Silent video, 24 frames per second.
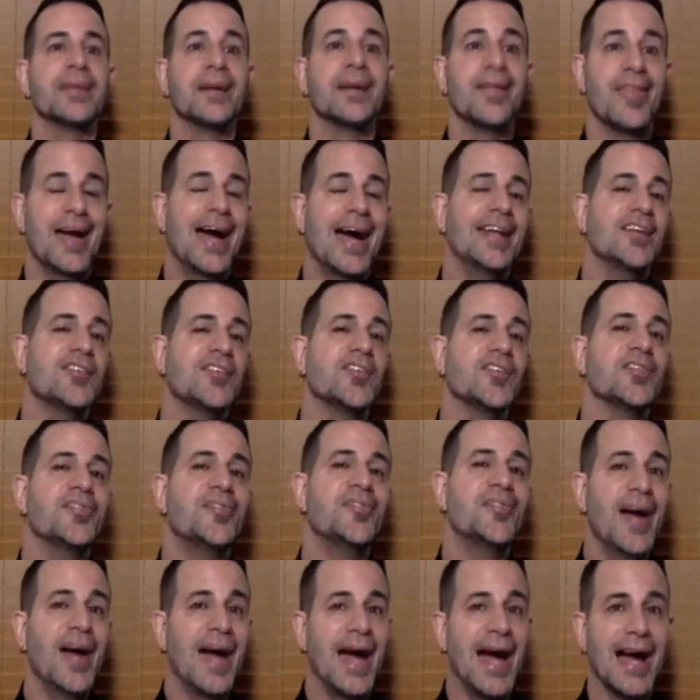That is a
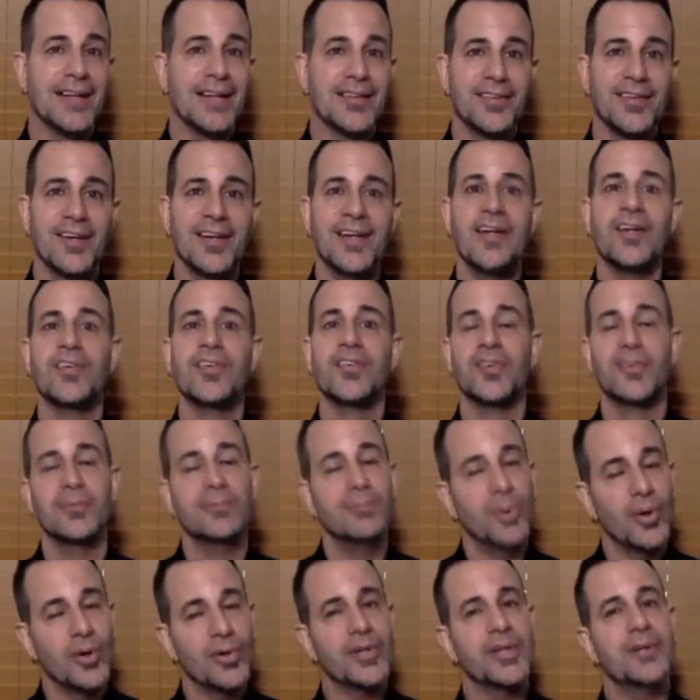fact. So
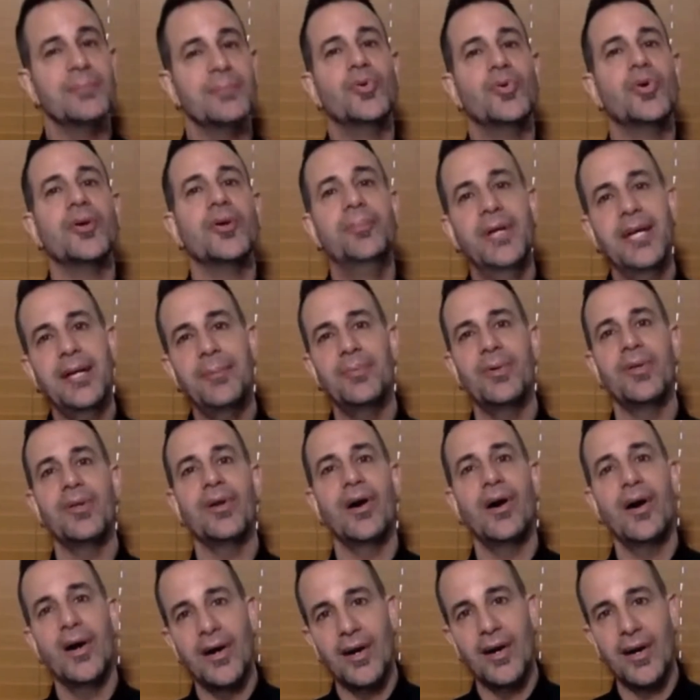more and more people
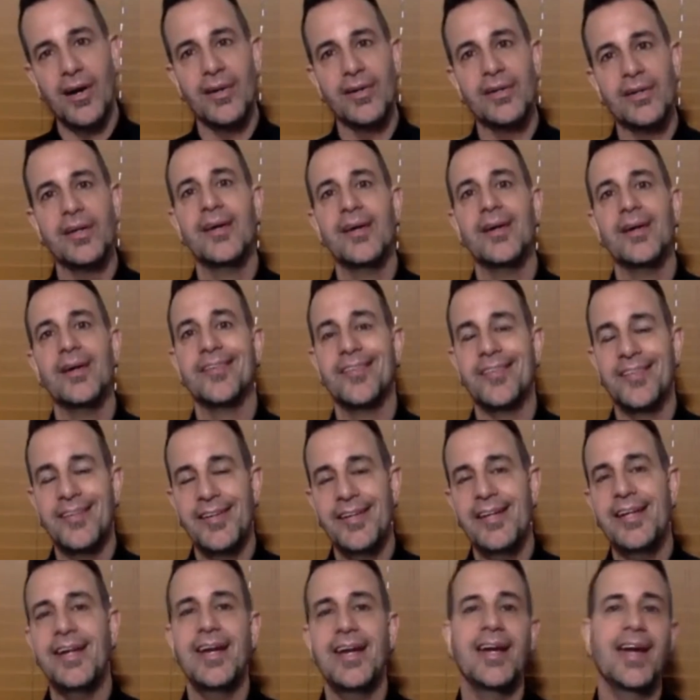are
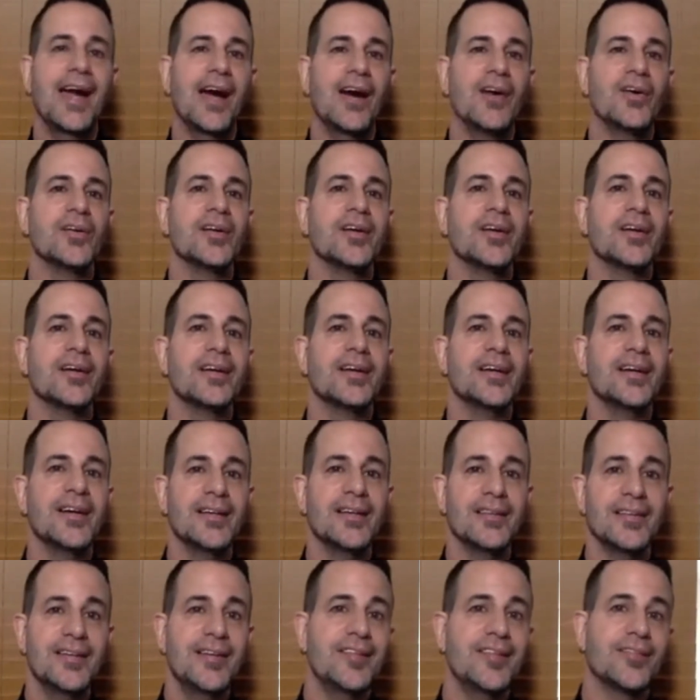seeking out, at
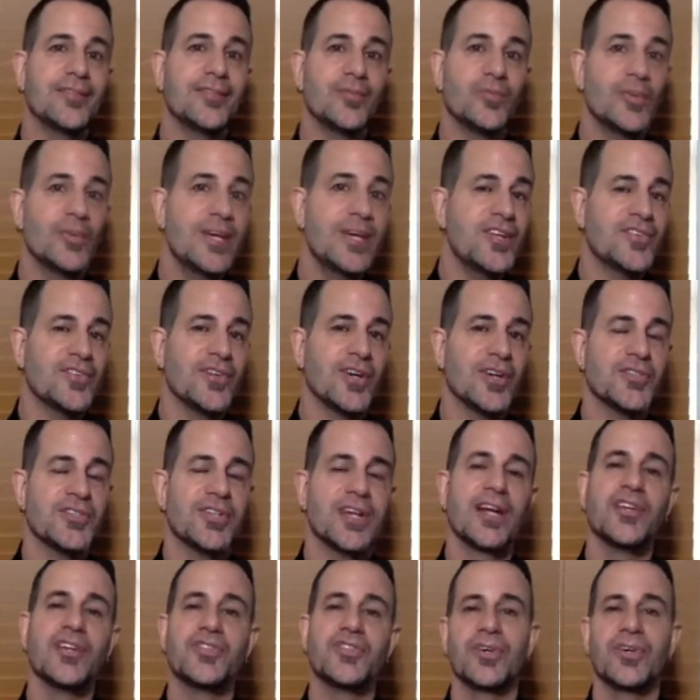least researching
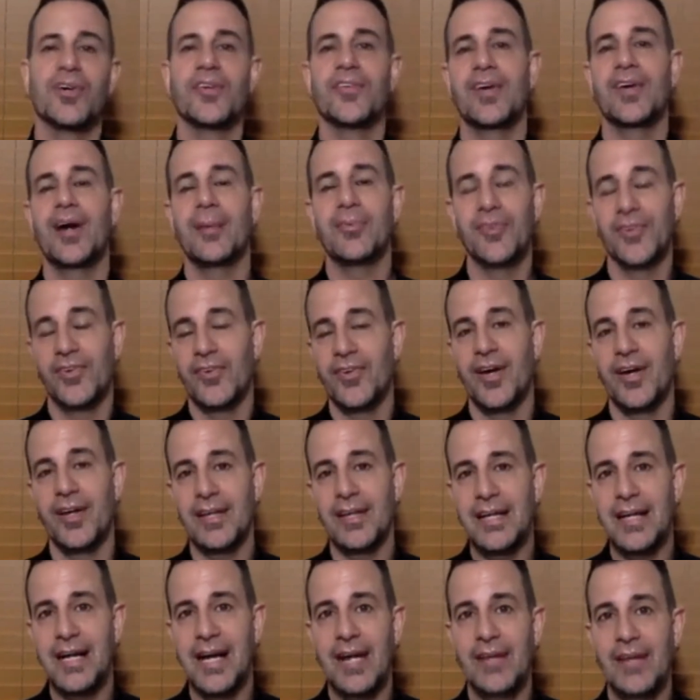insurance options
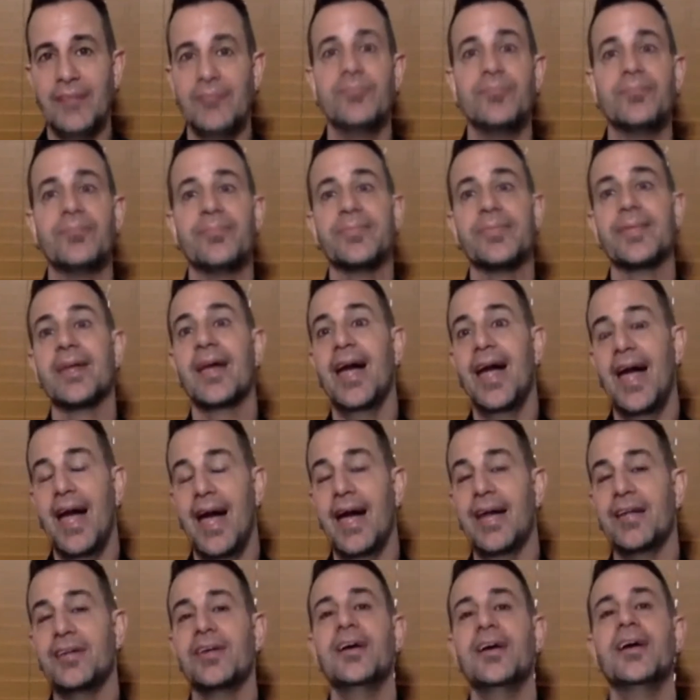online,
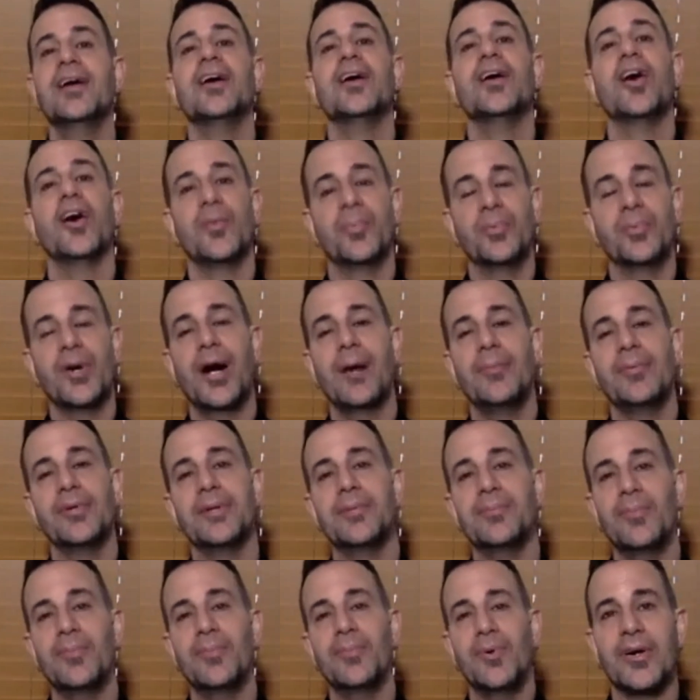and are probably
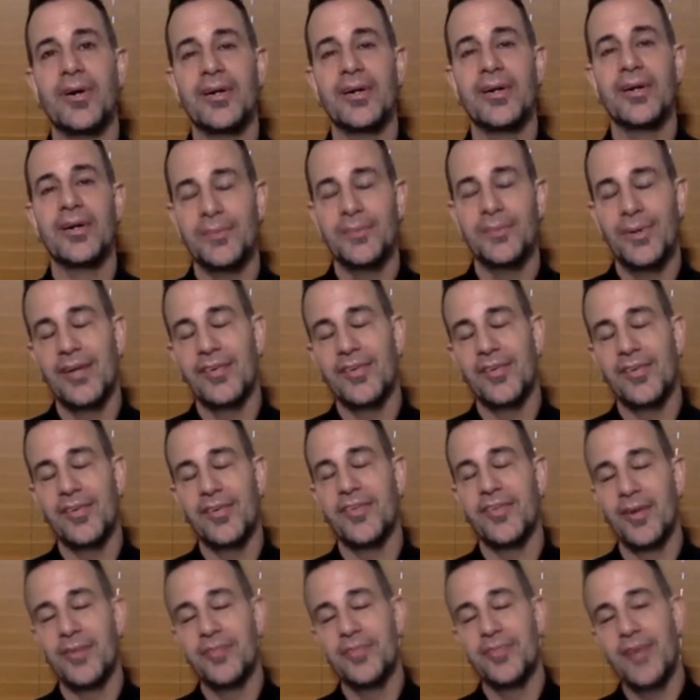more, well, I should
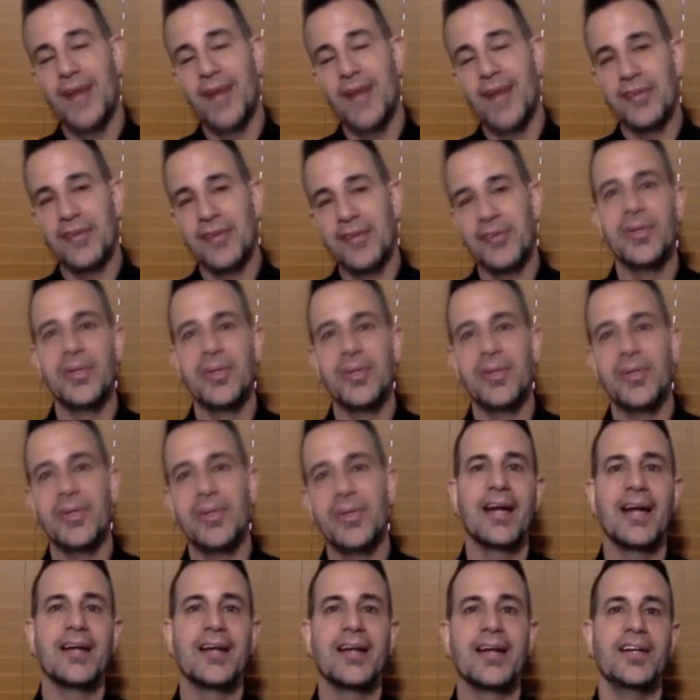say are factually
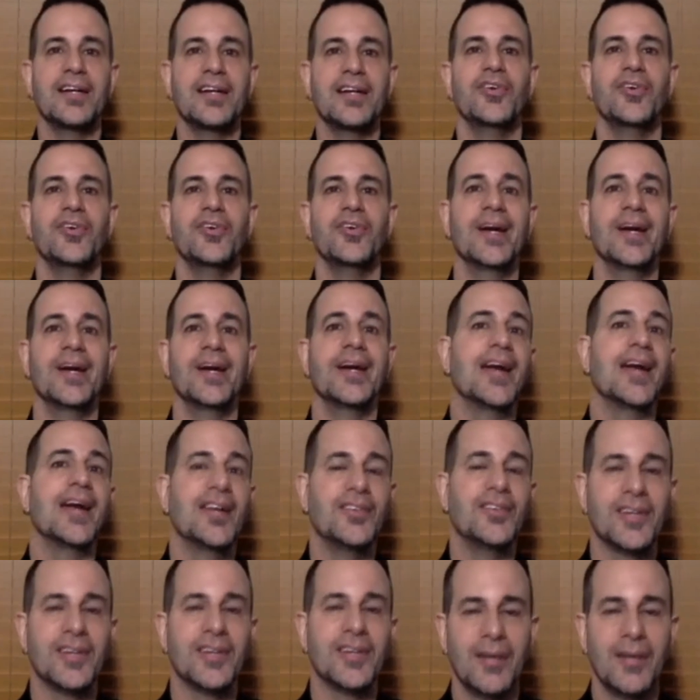more likely to
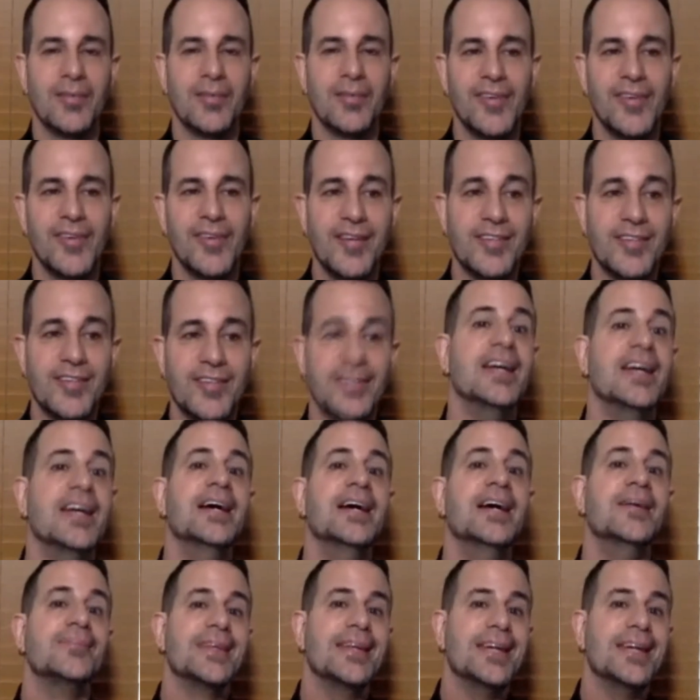engage in the
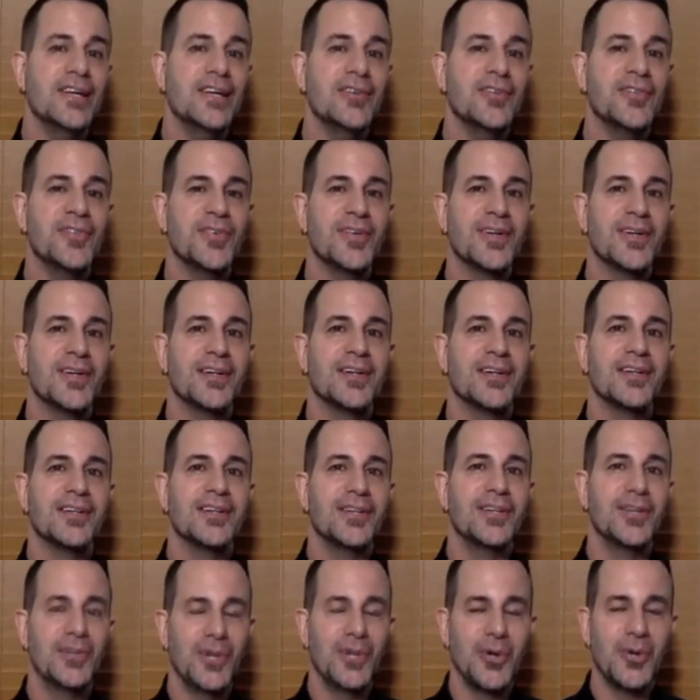conversation if
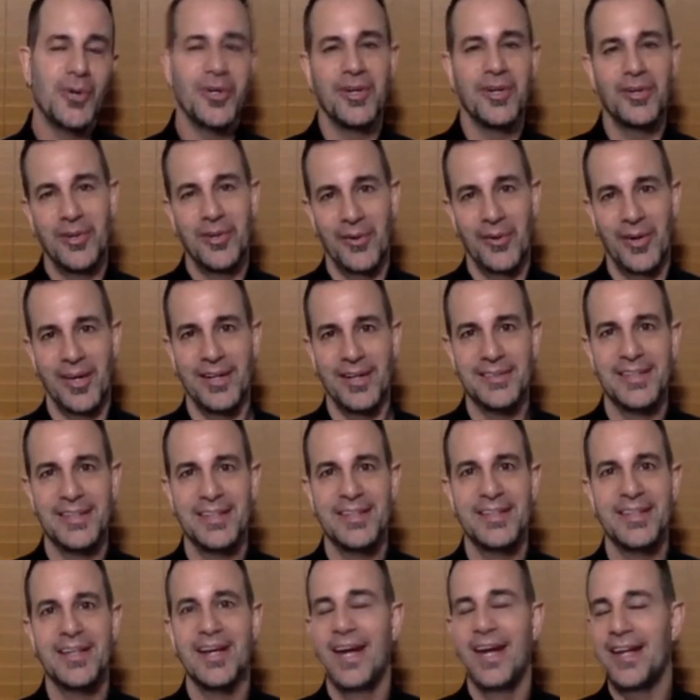you know what you're doing.
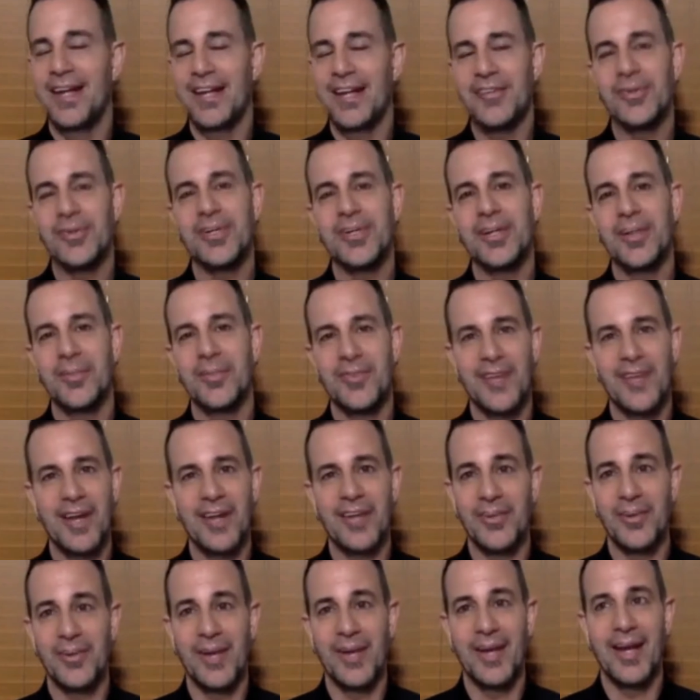And that's what it comes down to.